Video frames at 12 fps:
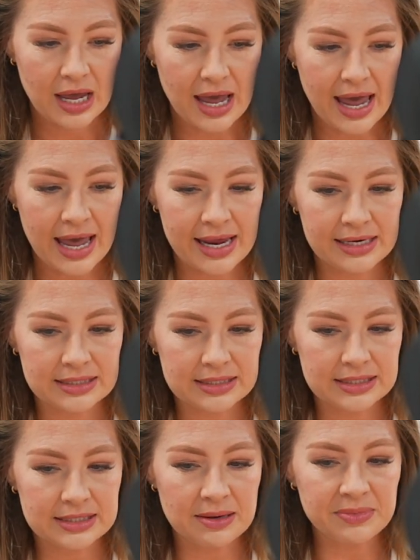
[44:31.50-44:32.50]
And
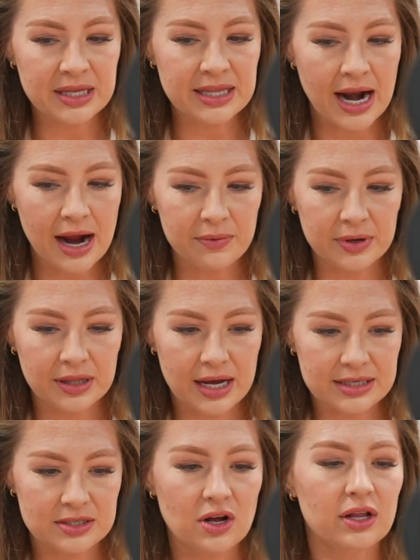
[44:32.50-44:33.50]
something that I
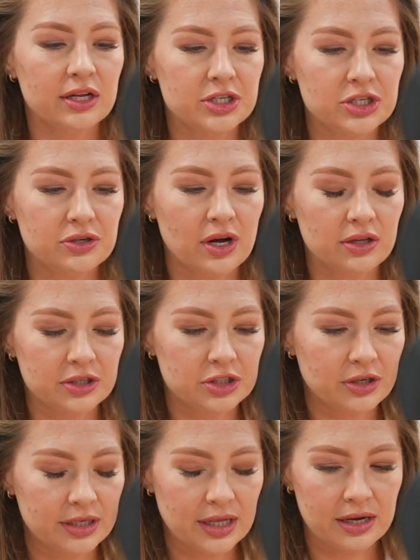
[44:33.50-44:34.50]
realized, I'll let you
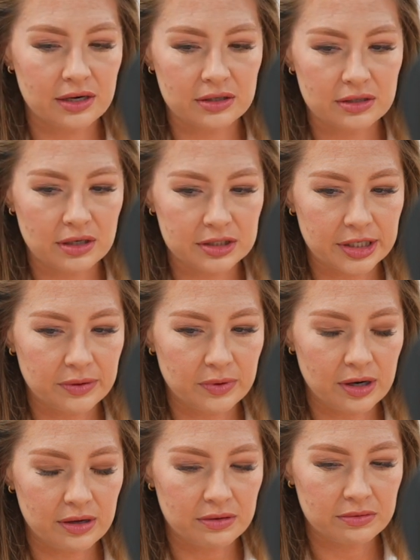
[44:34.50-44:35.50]
write that, and I'll tell you what
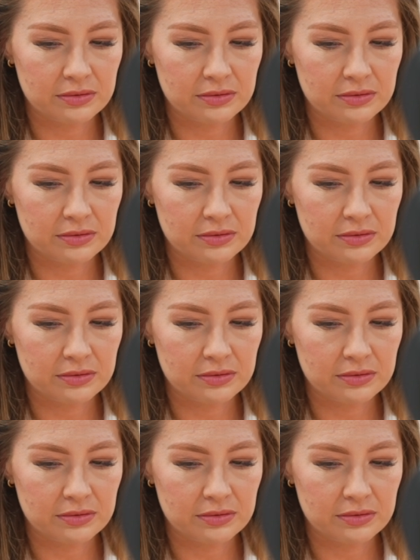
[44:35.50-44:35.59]
I.